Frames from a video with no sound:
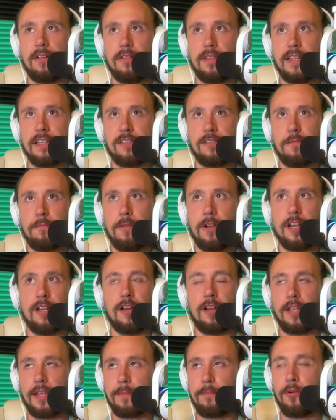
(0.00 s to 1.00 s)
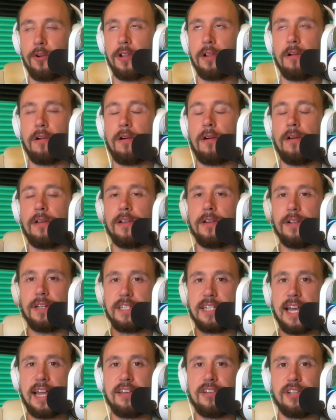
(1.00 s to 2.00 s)
Oh, that's so pretty. You're like putting all your
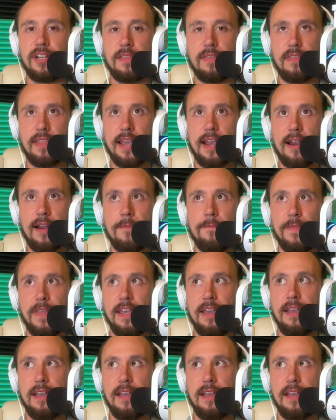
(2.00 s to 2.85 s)
attention there,